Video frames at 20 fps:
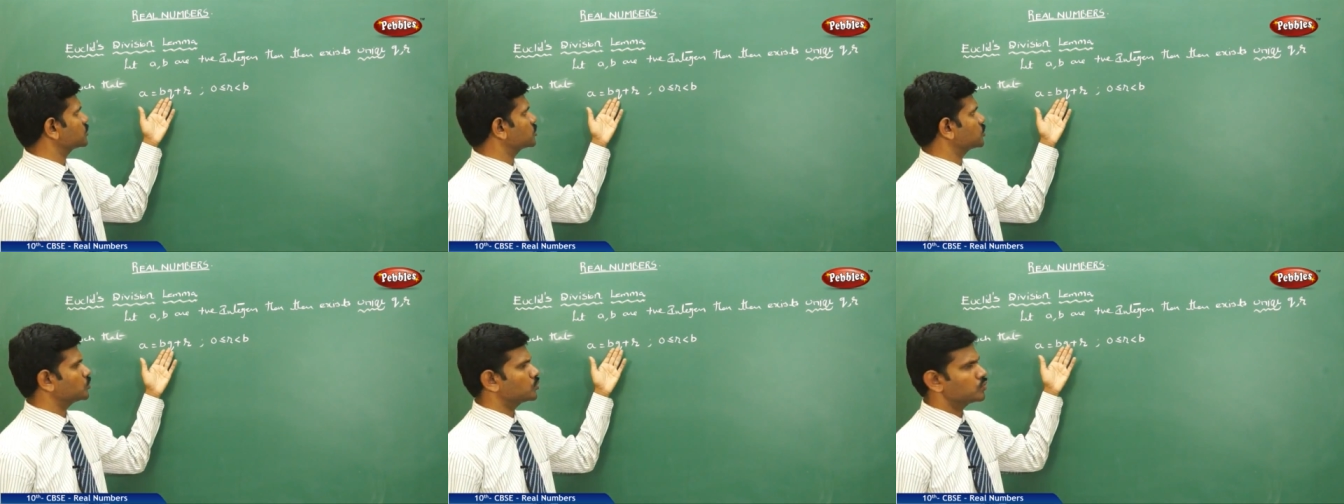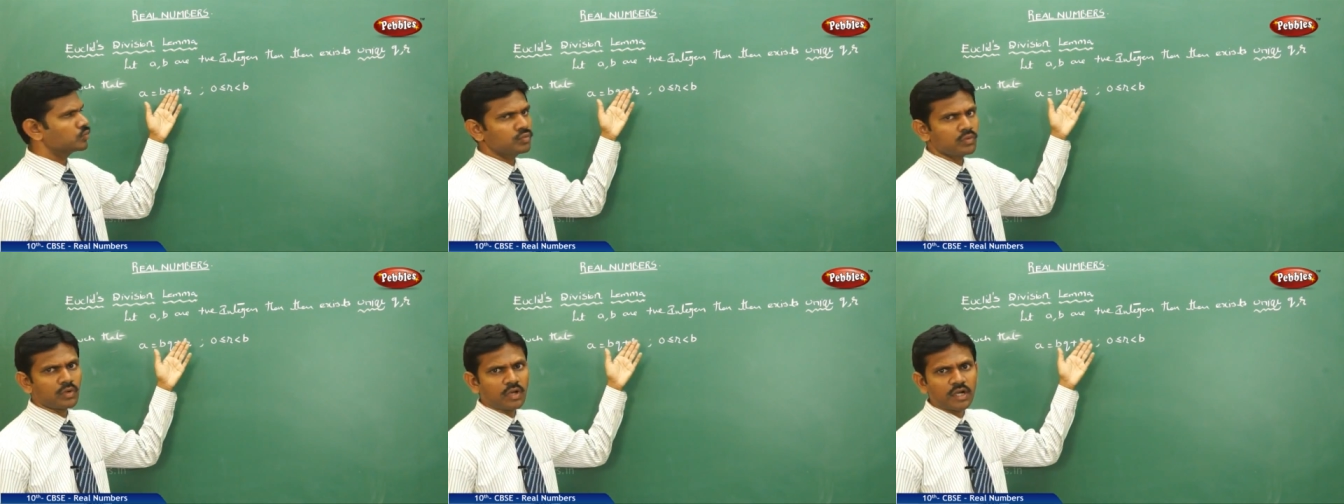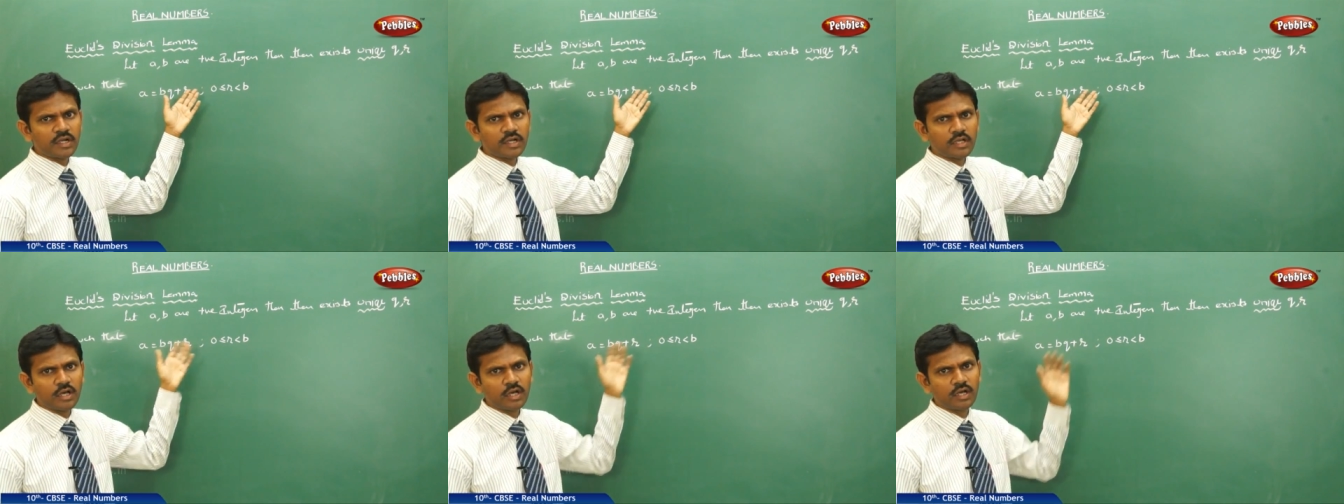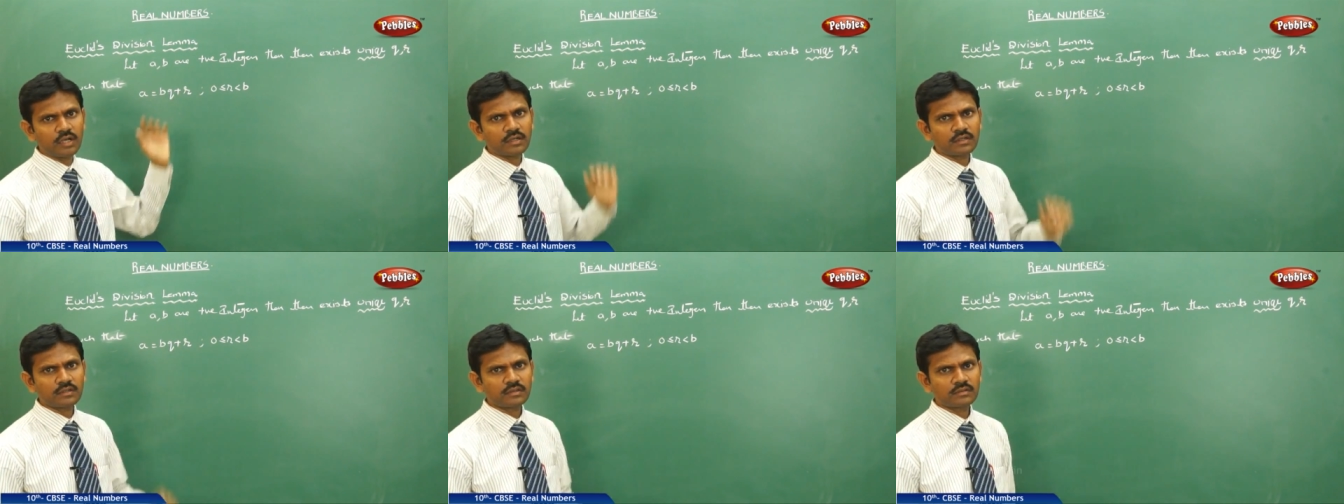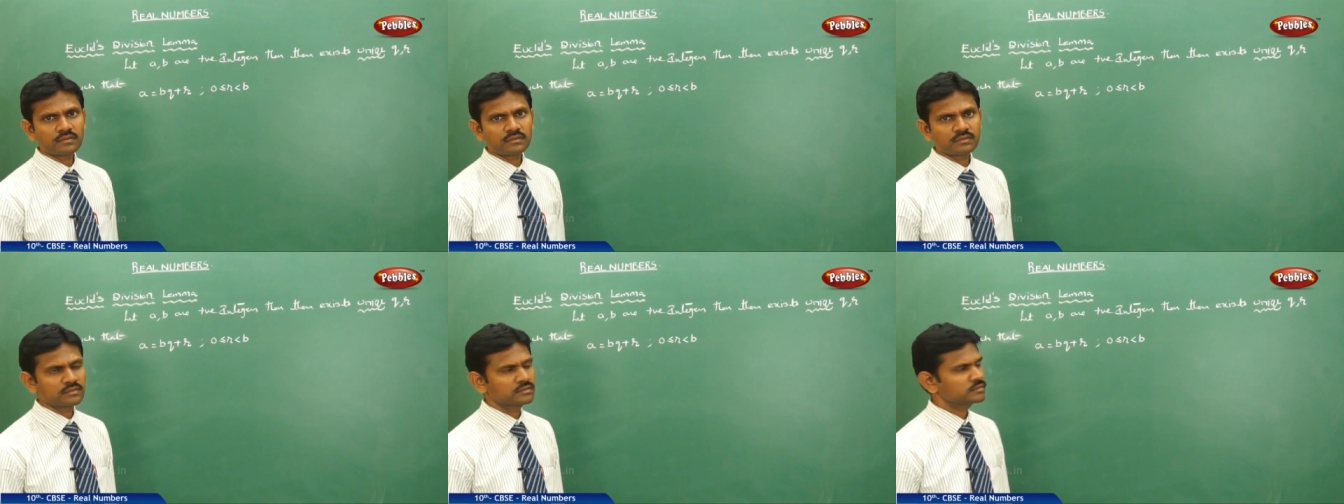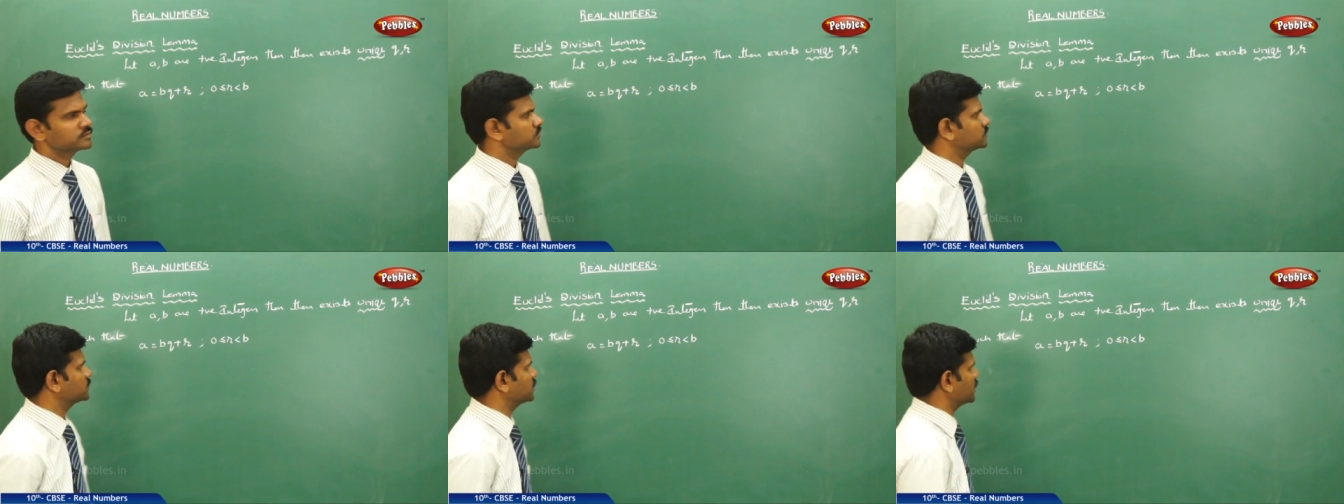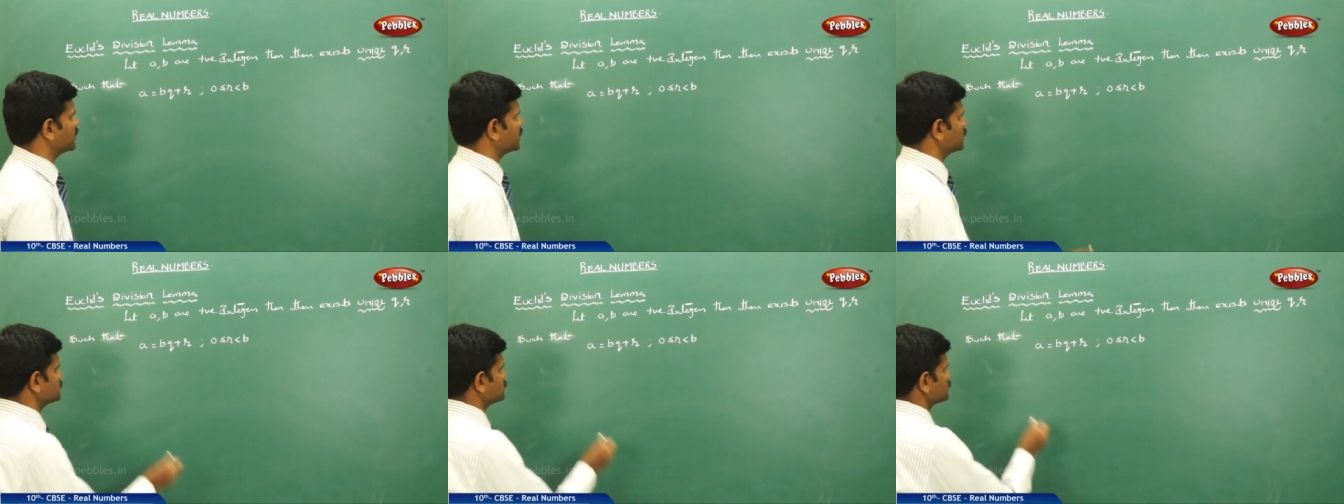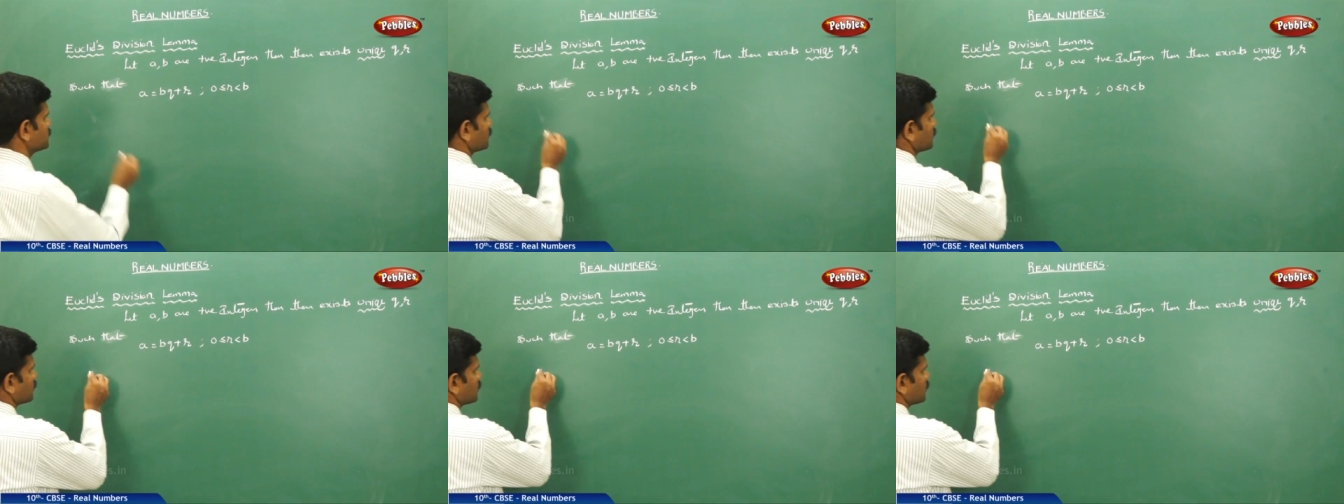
Q and R? That is,